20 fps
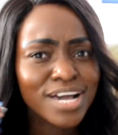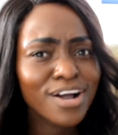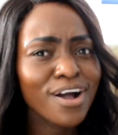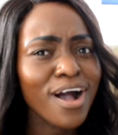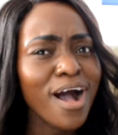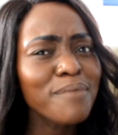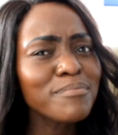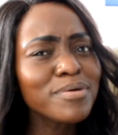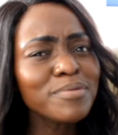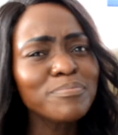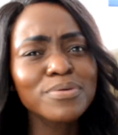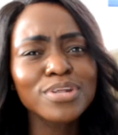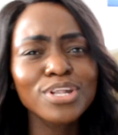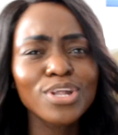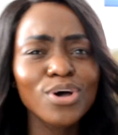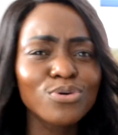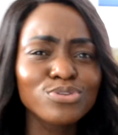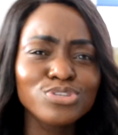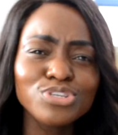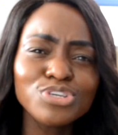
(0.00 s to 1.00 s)
Comment
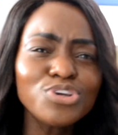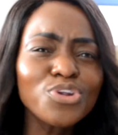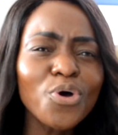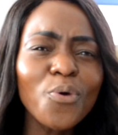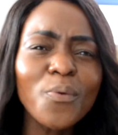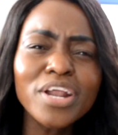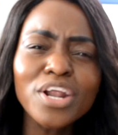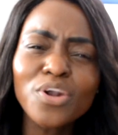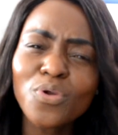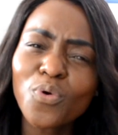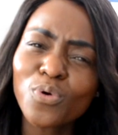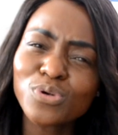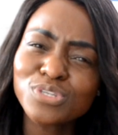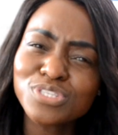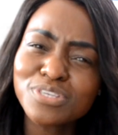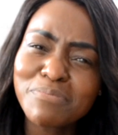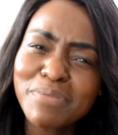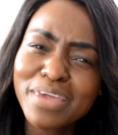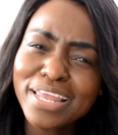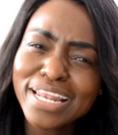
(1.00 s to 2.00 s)
below, do you know what an
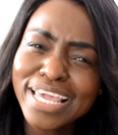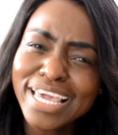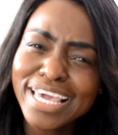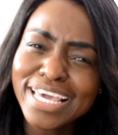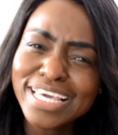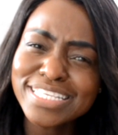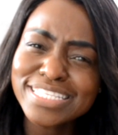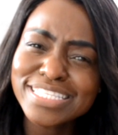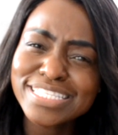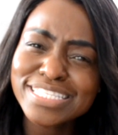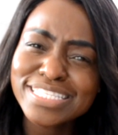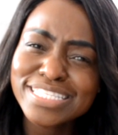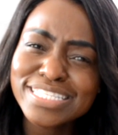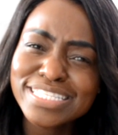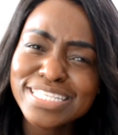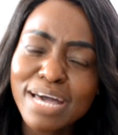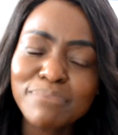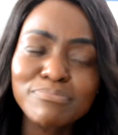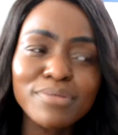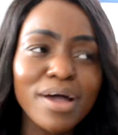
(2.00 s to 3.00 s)
ottoman is?
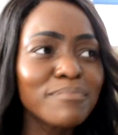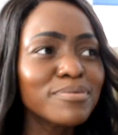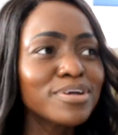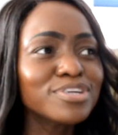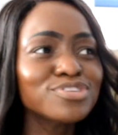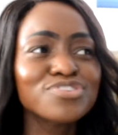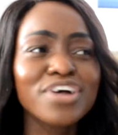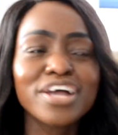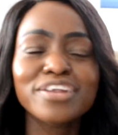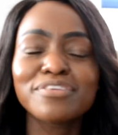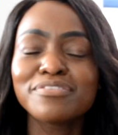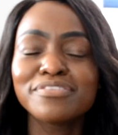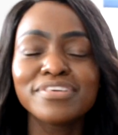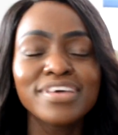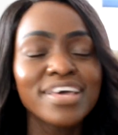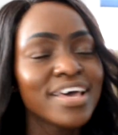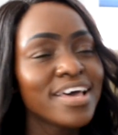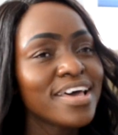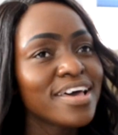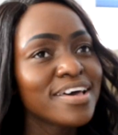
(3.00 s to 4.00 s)
I'm not trying to
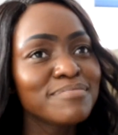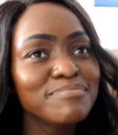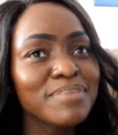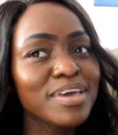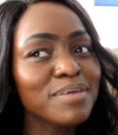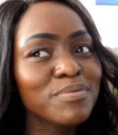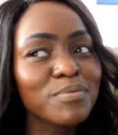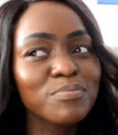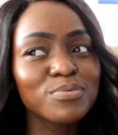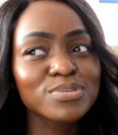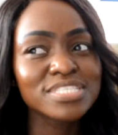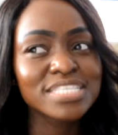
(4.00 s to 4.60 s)
make people